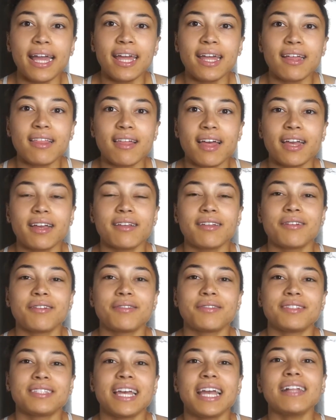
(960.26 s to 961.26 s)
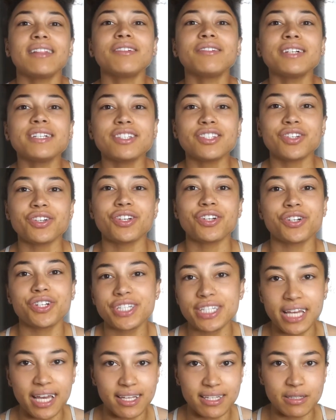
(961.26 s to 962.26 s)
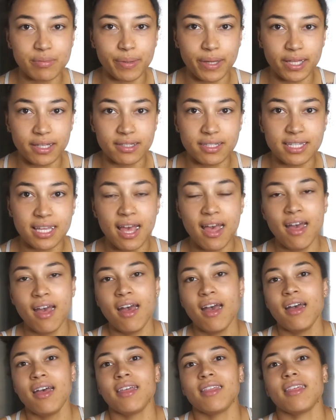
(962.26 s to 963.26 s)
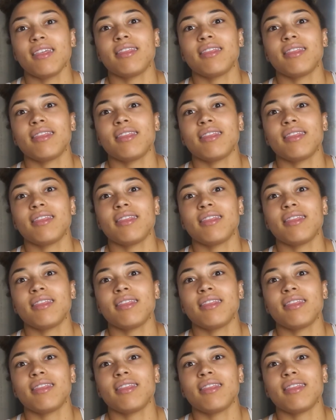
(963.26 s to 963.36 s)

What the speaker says: like tailor it to your taste buds. The